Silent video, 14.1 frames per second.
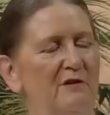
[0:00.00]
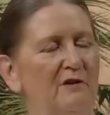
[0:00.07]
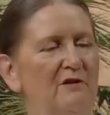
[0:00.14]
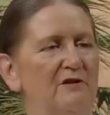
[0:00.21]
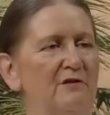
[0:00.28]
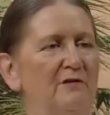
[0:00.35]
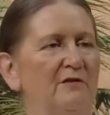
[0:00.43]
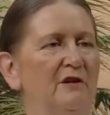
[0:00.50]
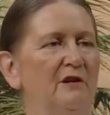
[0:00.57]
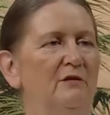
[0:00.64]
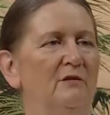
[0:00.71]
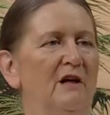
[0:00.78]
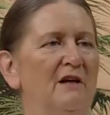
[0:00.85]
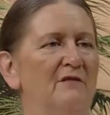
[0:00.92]
philosophy,
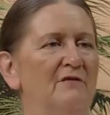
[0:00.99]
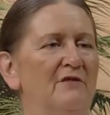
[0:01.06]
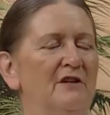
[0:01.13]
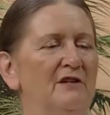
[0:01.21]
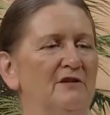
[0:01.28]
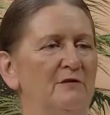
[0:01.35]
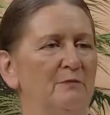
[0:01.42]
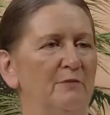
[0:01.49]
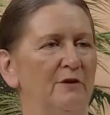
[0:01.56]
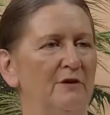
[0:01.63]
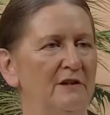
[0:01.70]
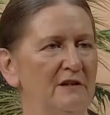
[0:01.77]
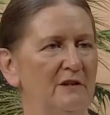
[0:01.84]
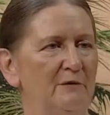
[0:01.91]
you have this
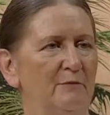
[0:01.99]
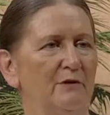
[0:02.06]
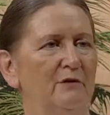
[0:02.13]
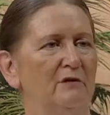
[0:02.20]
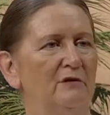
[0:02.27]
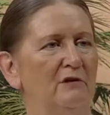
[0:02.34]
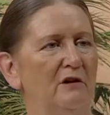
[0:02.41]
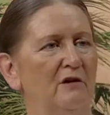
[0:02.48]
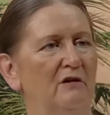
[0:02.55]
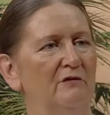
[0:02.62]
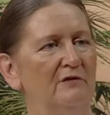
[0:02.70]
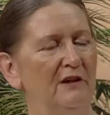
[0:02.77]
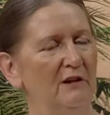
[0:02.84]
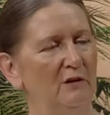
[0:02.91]
principle
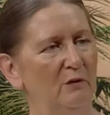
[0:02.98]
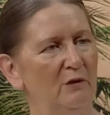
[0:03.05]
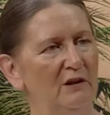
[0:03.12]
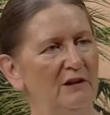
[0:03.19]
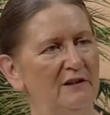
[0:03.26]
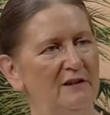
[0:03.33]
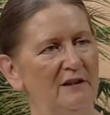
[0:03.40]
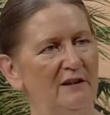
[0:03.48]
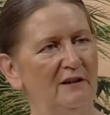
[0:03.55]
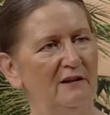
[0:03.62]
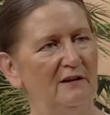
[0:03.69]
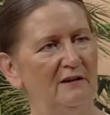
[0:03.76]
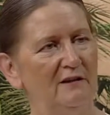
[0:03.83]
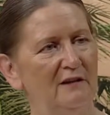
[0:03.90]
of
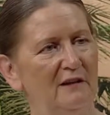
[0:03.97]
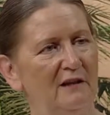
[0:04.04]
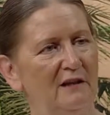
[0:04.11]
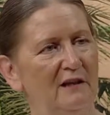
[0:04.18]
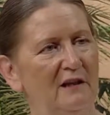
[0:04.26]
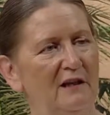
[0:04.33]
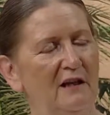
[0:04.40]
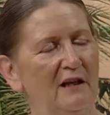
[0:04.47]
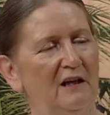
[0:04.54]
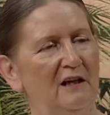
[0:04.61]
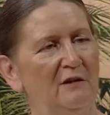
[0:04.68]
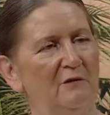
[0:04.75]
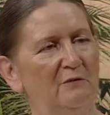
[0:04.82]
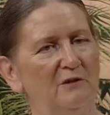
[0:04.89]
equality,
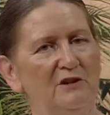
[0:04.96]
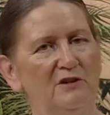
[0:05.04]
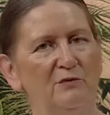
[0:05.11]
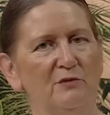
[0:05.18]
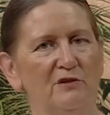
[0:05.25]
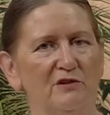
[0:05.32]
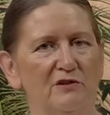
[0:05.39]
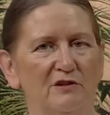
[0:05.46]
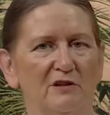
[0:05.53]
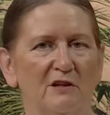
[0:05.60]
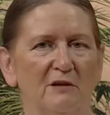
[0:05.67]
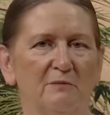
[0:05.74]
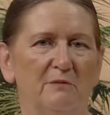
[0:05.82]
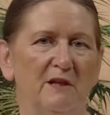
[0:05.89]
which was
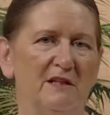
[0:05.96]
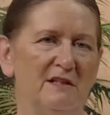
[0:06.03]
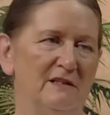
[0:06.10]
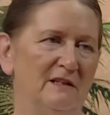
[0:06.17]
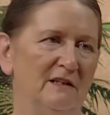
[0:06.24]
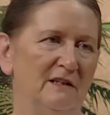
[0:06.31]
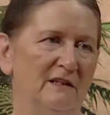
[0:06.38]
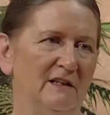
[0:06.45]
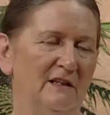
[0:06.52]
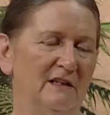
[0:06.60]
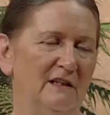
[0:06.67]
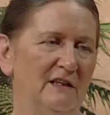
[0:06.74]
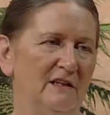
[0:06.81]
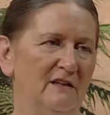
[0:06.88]

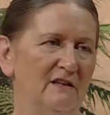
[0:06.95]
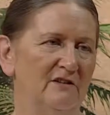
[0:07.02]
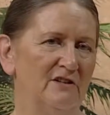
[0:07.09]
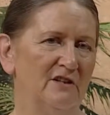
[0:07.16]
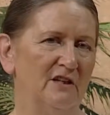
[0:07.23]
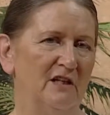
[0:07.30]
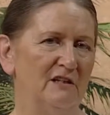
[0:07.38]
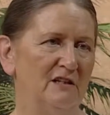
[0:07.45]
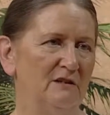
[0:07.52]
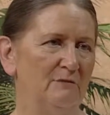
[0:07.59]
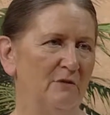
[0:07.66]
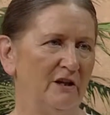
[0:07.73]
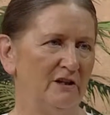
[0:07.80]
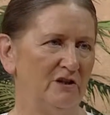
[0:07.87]
basically
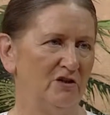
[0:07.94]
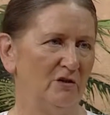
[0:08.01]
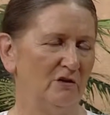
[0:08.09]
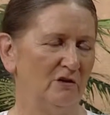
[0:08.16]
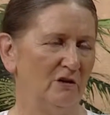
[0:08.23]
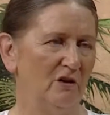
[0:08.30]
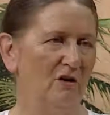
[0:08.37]
enunciated by John